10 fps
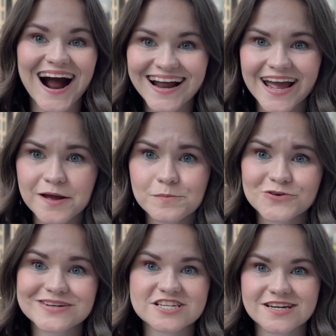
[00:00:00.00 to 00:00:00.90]
I am
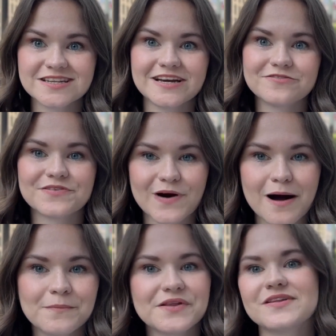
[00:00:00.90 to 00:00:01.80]
originally
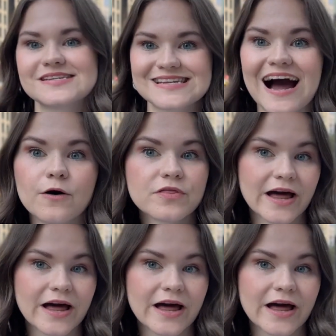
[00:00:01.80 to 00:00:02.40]
from the South,